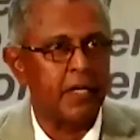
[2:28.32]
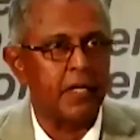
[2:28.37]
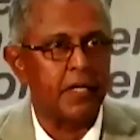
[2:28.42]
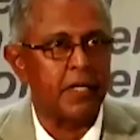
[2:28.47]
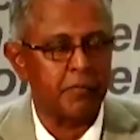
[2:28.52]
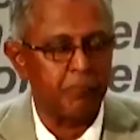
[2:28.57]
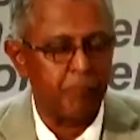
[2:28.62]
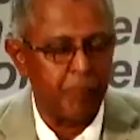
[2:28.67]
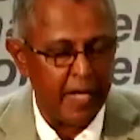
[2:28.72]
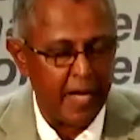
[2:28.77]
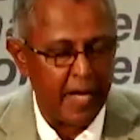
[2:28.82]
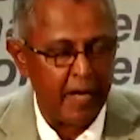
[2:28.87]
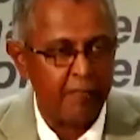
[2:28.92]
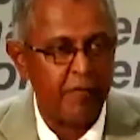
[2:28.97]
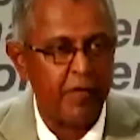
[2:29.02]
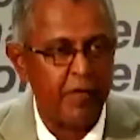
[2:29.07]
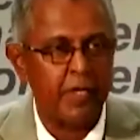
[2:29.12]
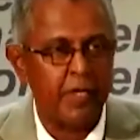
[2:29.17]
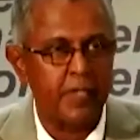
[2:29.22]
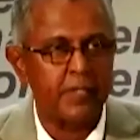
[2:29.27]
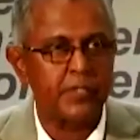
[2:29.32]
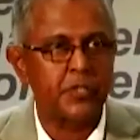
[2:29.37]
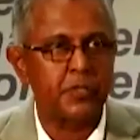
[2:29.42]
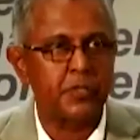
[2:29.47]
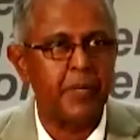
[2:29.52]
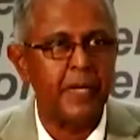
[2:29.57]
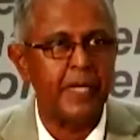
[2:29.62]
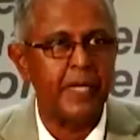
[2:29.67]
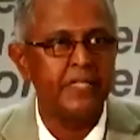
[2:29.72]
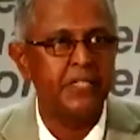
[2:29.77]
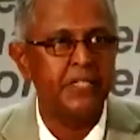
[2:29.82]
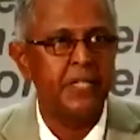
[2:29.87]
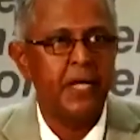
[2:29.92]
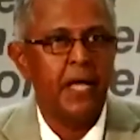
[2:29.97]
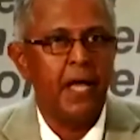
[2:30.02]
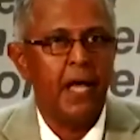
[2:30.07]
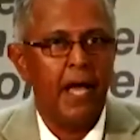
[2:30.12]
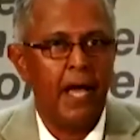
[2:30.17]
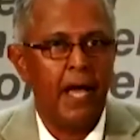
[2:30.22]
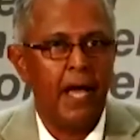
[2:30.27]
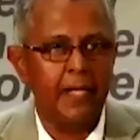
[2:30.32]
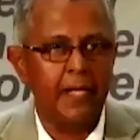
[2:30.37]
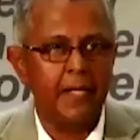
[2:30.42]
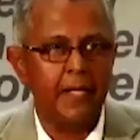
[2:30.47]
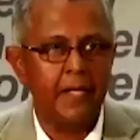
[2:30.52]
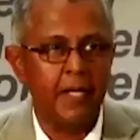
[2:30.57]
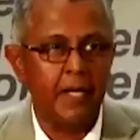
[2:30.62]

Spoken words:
we have her speech, and